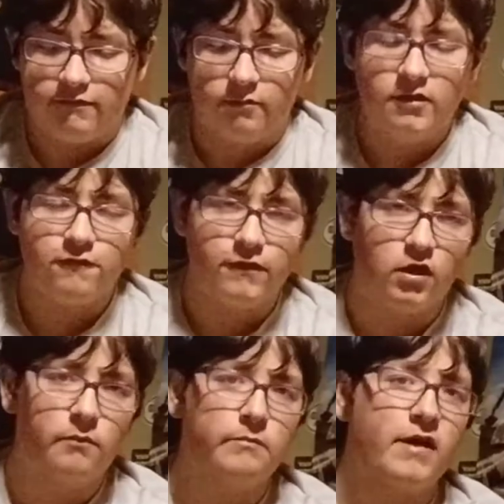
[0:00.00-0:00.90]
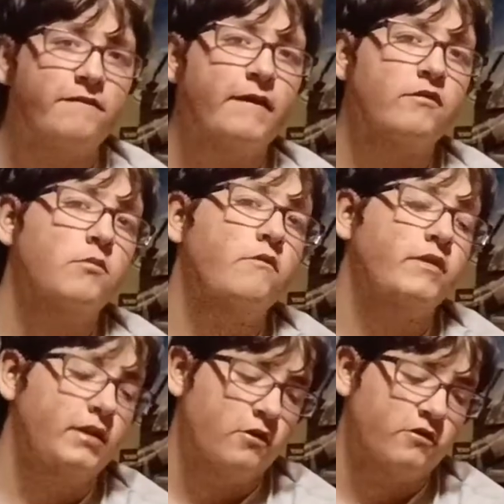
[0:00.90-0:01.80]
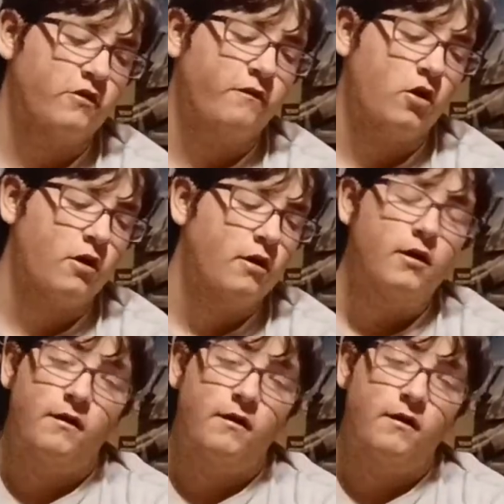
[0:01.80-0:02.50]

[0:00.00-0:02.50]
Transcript: film. This film, my favorite movie of the year so far.